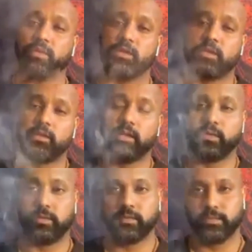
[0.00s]
as I
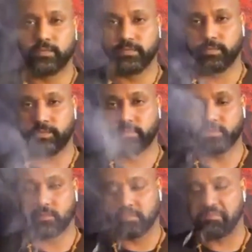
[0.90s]
know,
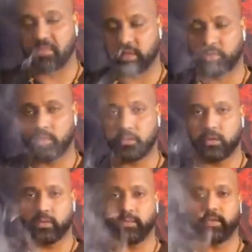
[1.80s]
I'm actually
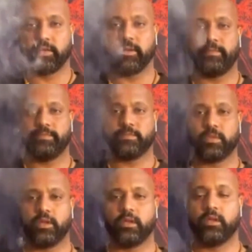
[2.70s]
certain about that,
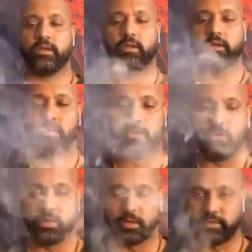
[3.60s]

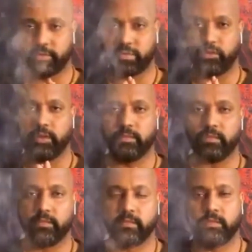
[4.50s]
conducive to him.
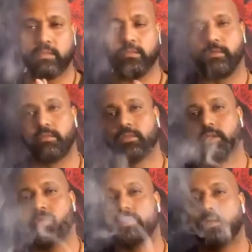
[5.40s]
So
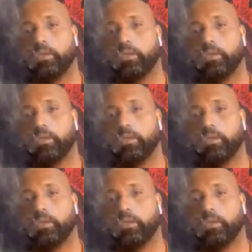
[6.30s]
he's going